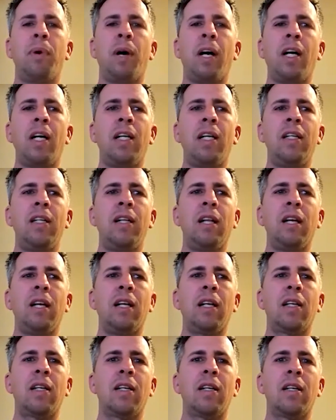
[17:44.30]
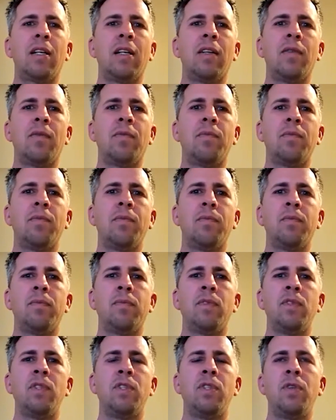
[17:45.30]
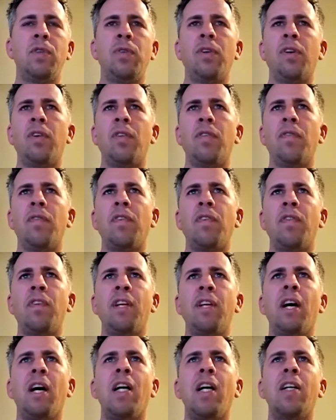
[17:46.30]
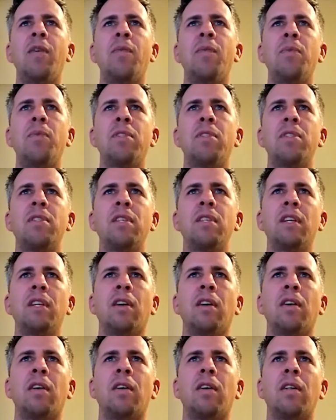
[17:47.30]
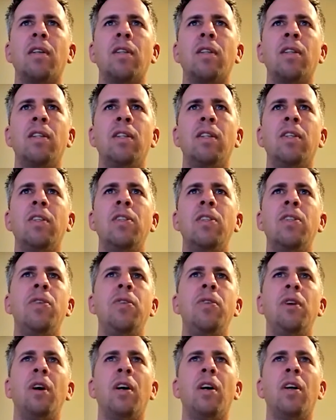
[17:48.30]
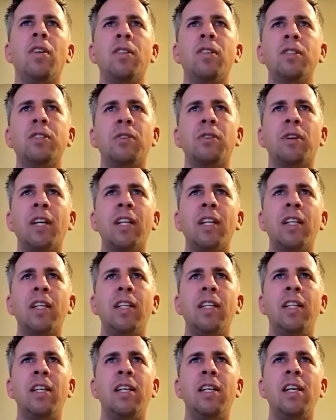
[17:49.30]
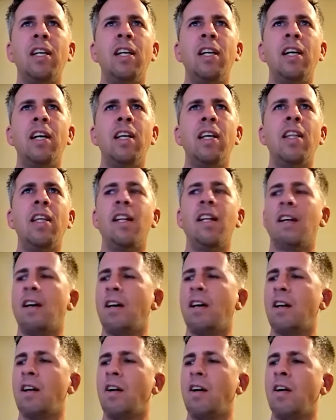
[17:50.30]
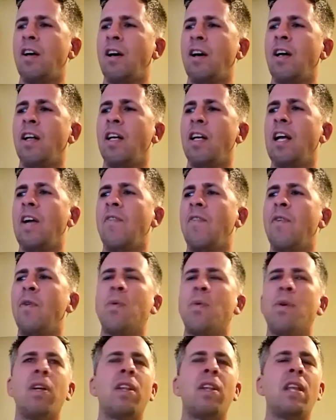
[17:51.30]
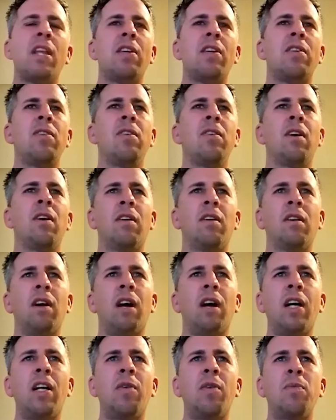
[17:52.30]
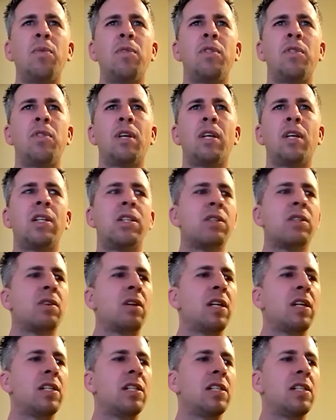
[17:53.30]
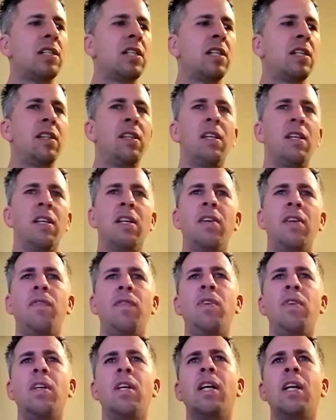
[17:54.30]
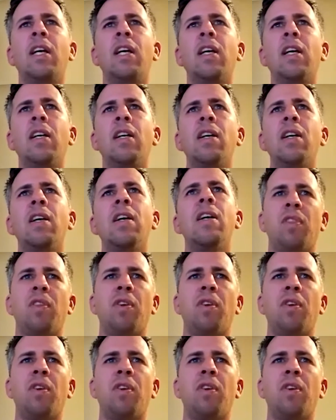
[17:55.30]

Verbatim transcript: buy like 250 items that are $2, right? Yeah. And then on every one of that $2 item, try to see that if you can get